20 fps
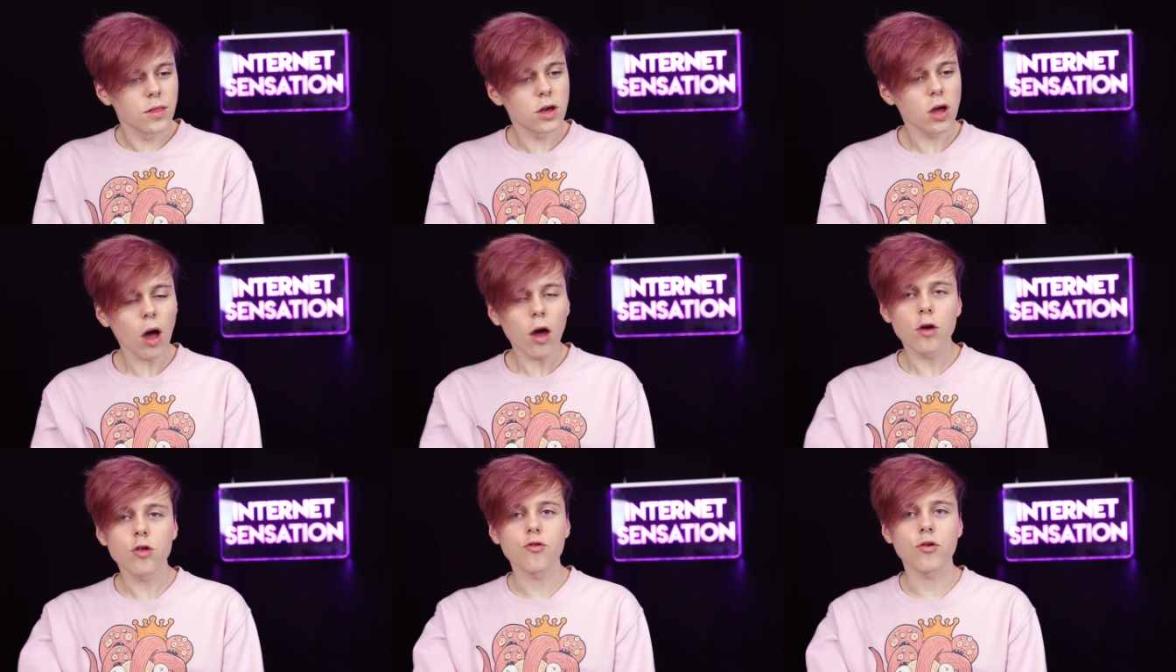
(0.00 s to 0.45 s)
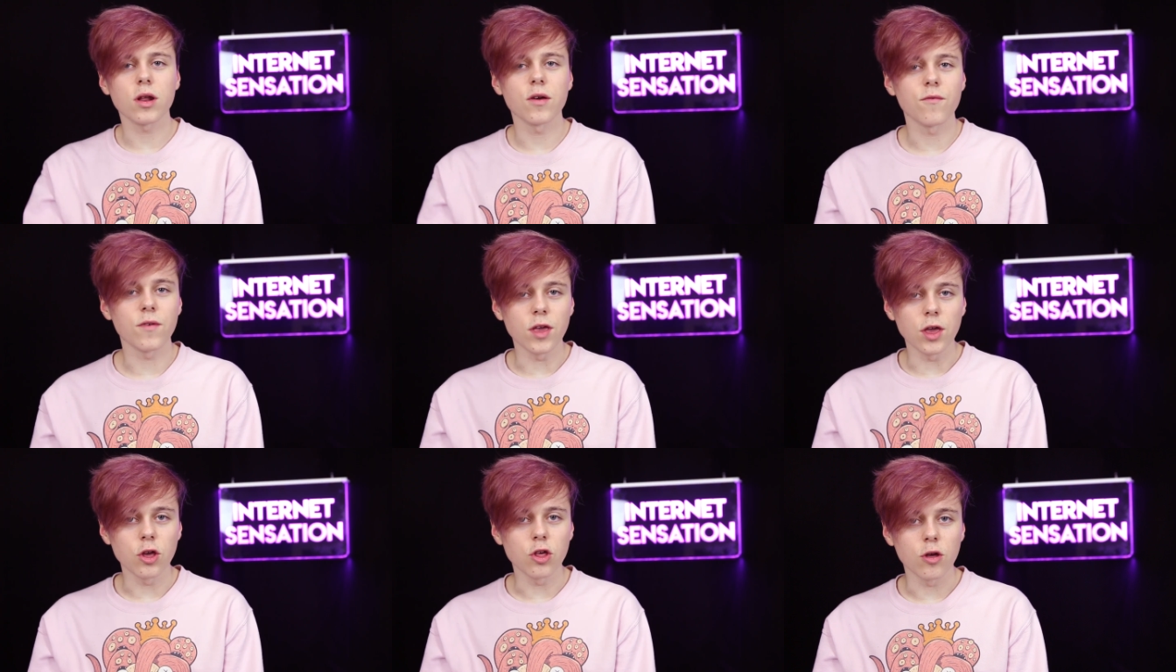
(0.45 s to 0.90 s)
Like the guy who's
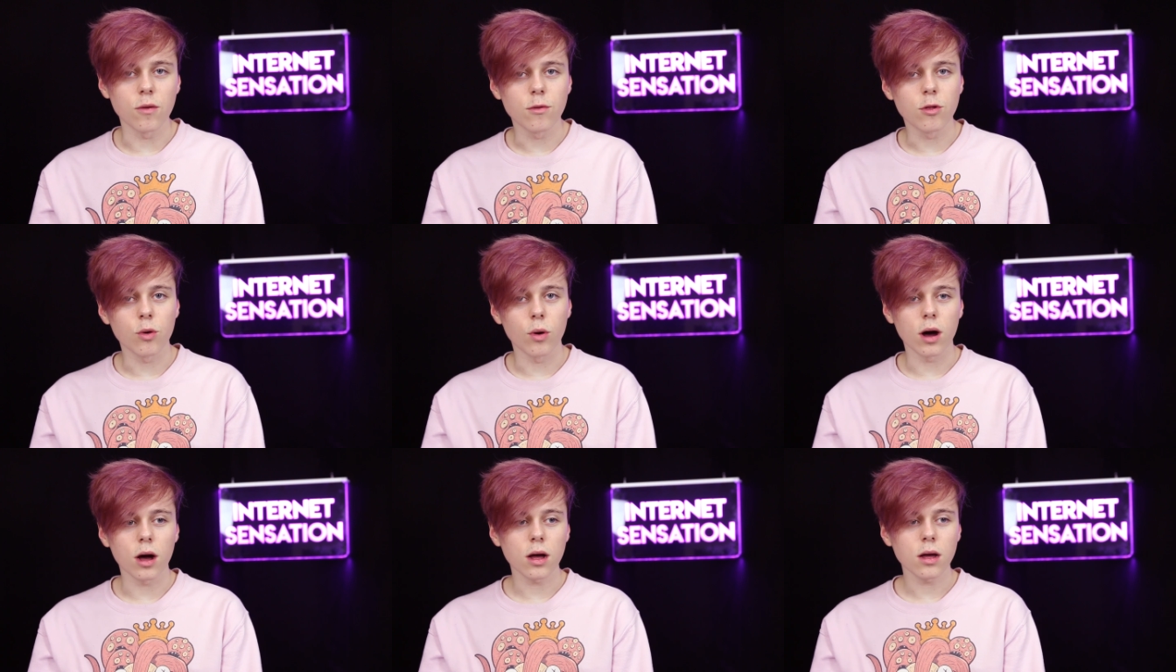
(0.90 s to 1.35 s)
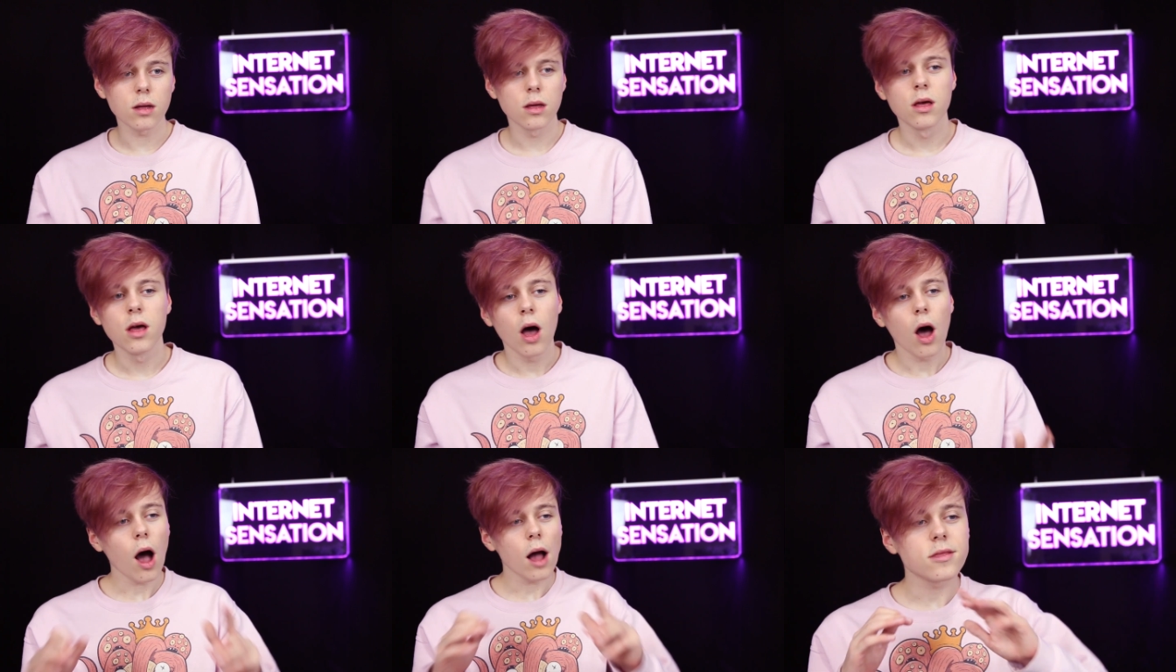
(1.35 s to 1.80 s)
running the YouTube Twitter,
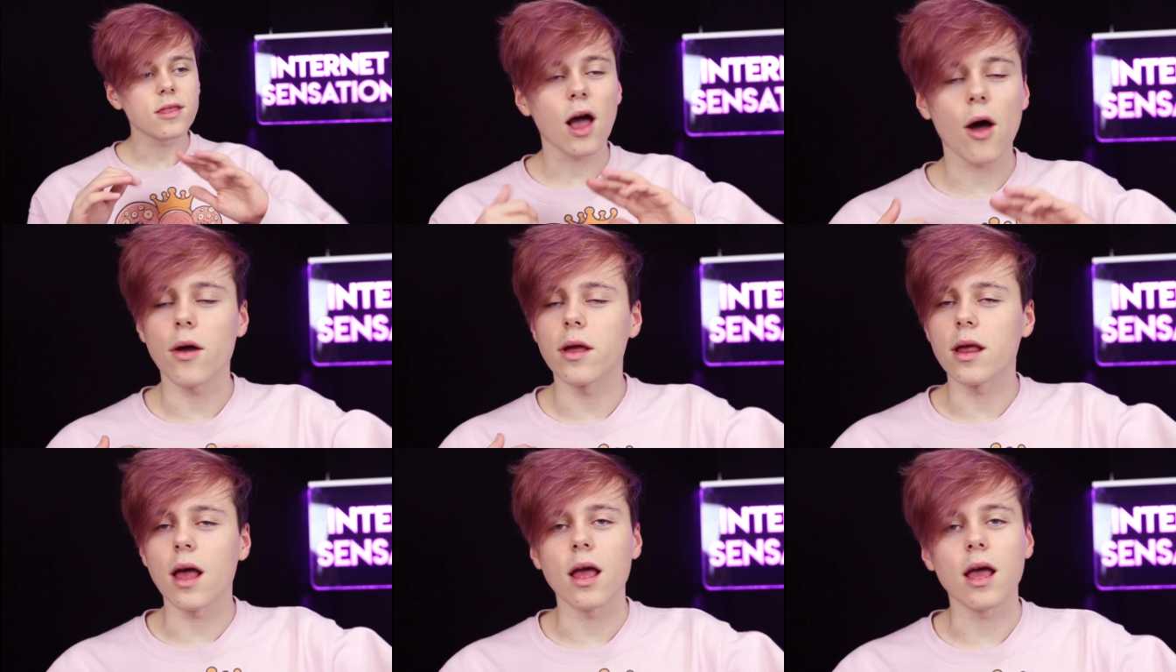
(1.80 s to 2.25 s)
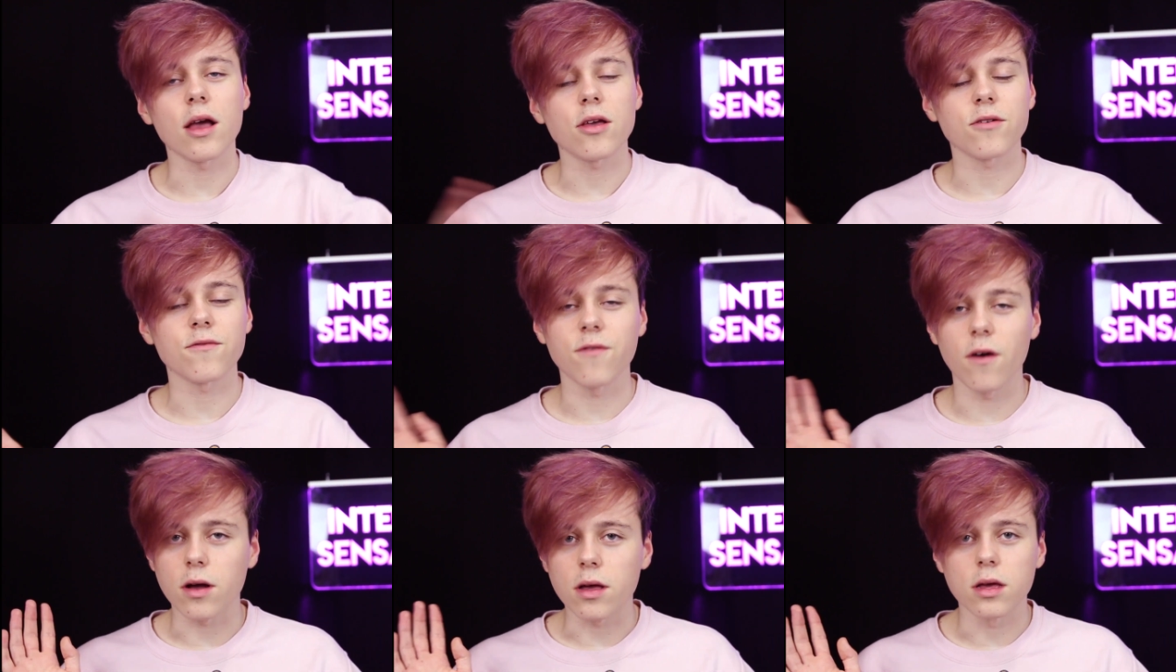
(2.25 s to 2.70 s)
I doubt he
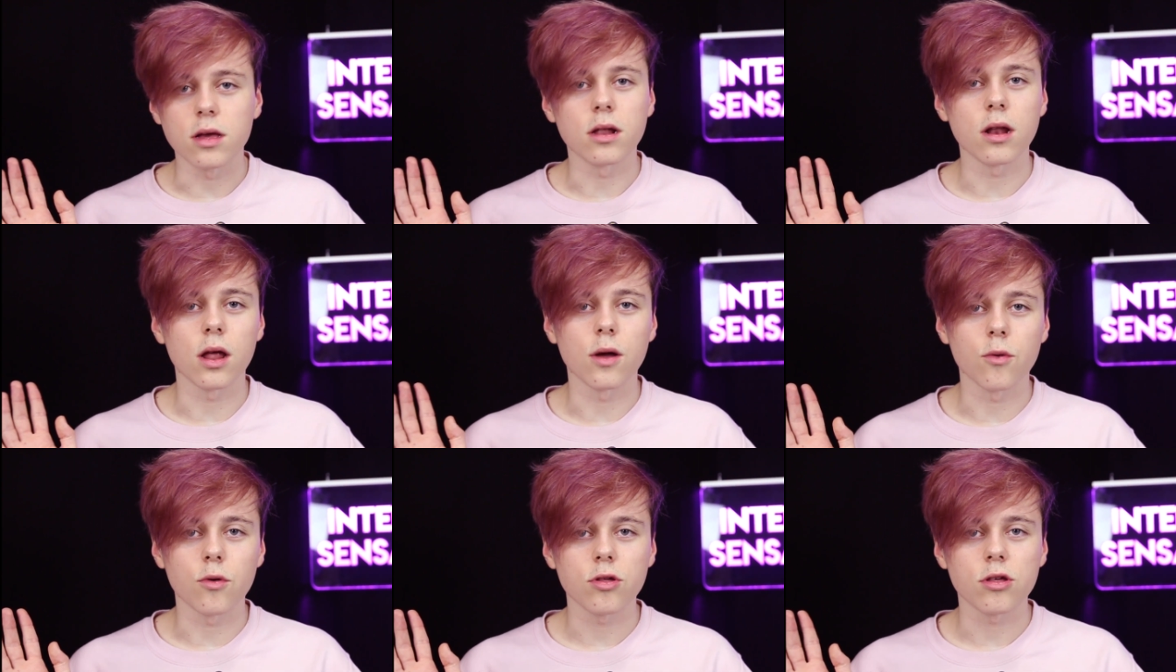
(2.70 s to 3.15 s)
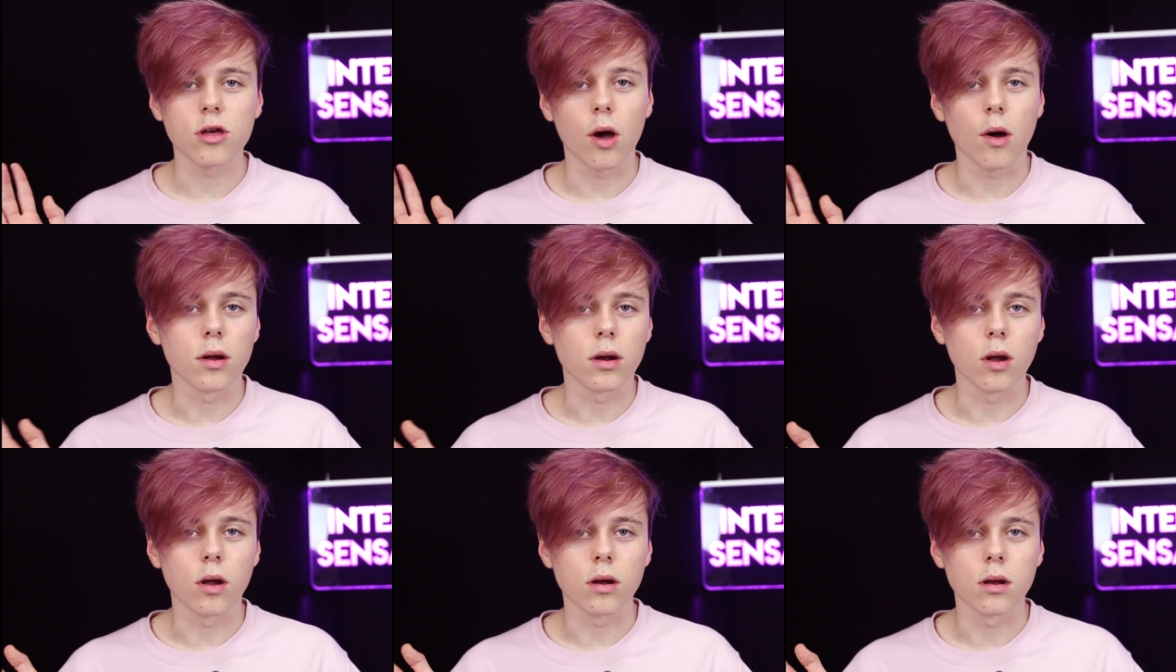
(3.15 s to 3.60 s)
has a fucking clue what's
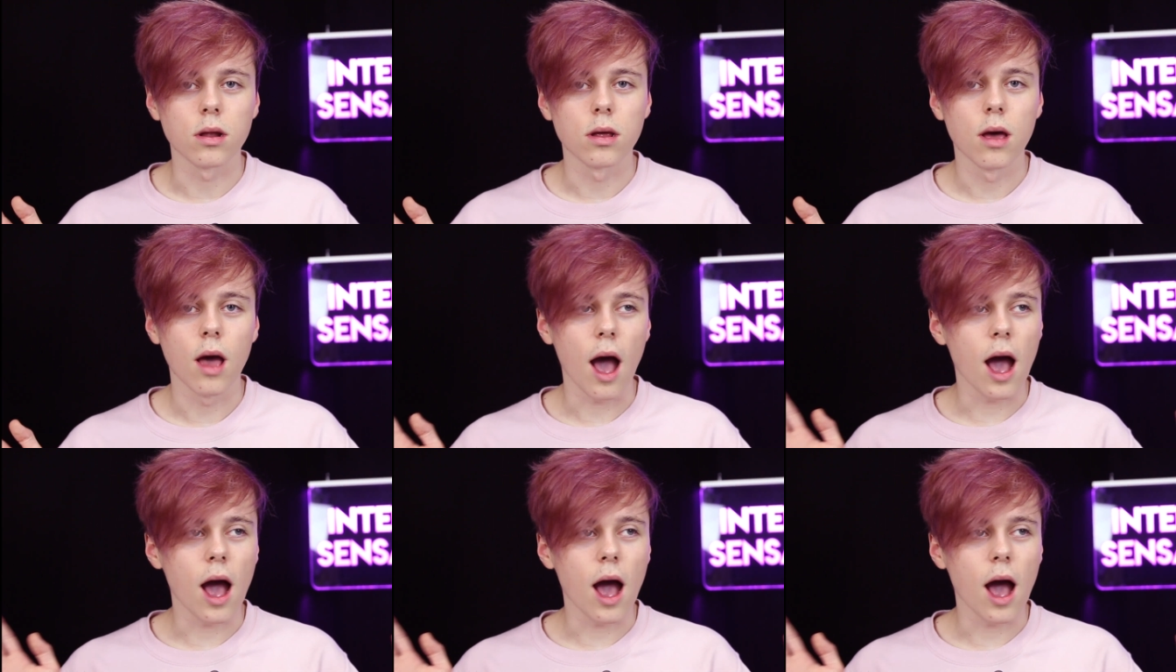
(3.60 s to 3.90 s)
going on.